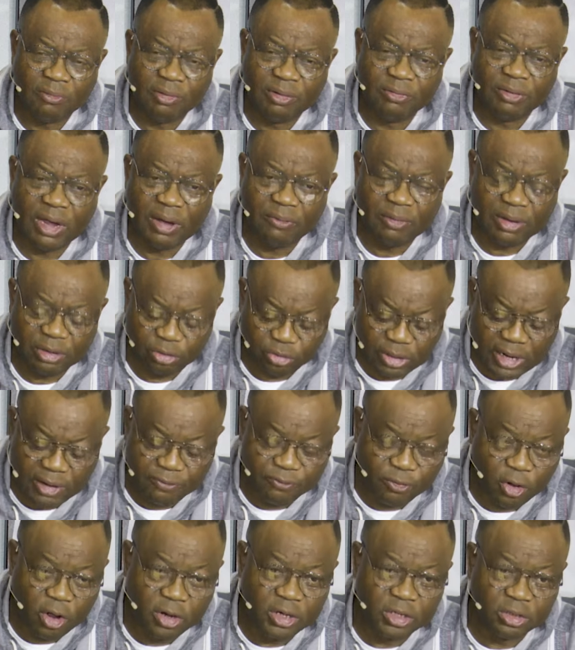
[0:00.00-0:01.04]
have, ever, you
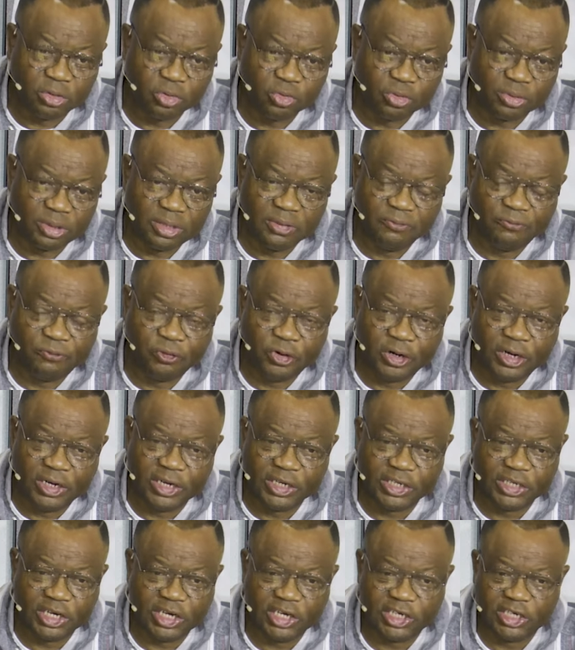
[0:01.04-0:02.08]
have gone into sinful
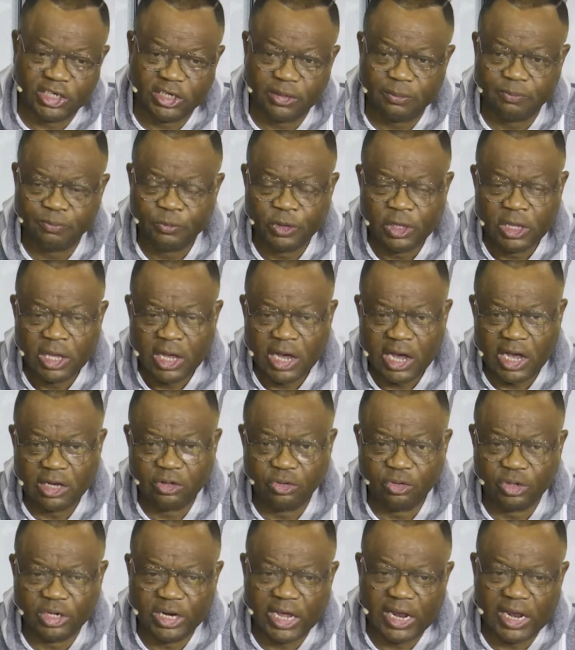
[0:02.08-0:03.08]
relationship and you